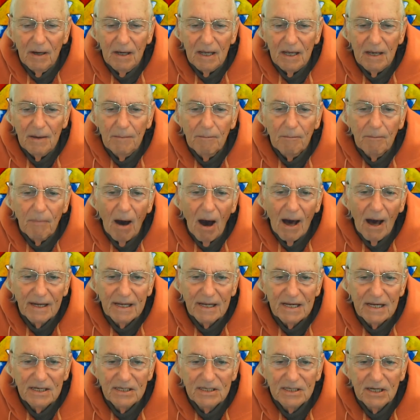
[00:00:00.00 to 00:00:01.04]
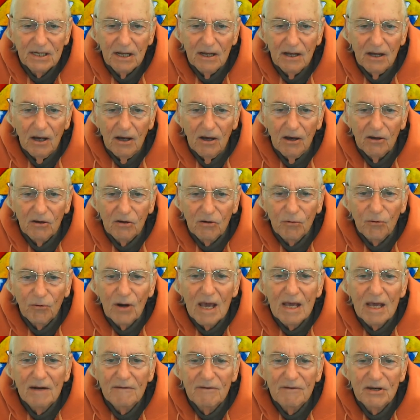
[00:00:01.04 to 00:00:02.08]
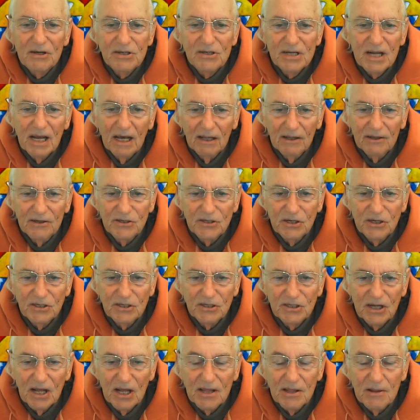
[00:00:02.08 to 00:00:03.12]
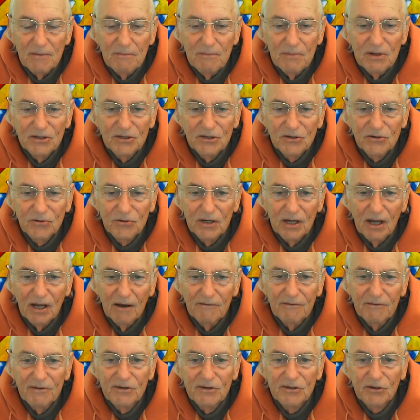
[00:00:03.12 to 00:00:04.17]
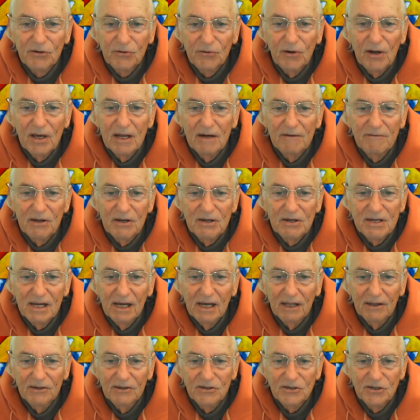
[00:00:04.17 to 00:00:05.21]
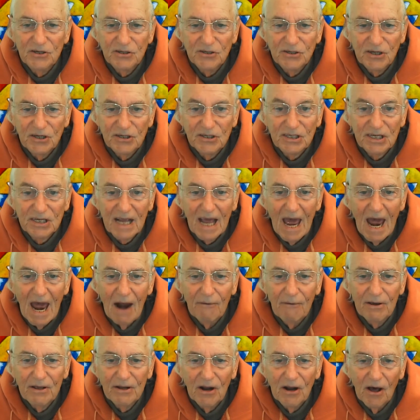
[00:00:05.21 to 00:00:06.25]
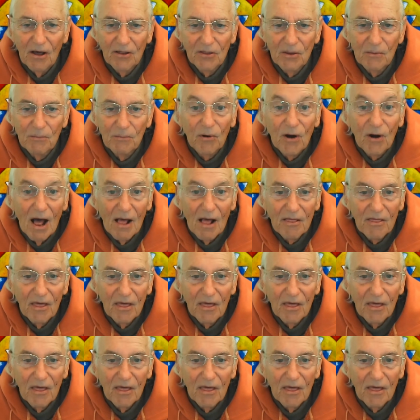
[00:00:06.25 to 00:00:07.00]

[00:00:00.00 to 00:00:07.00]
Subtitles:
embodies a creative intelligence and the mystery of this creative intelligence that's carried on the breath